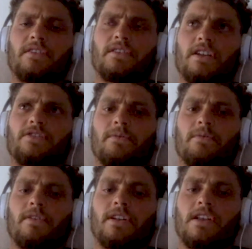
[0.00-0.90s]
Yeah,
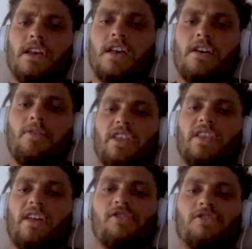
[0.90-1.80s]
111. But
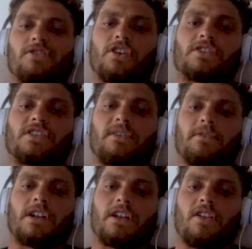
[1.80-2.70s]
they've also got some that
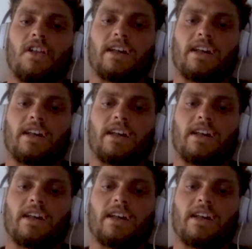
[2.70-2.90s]
I don't like.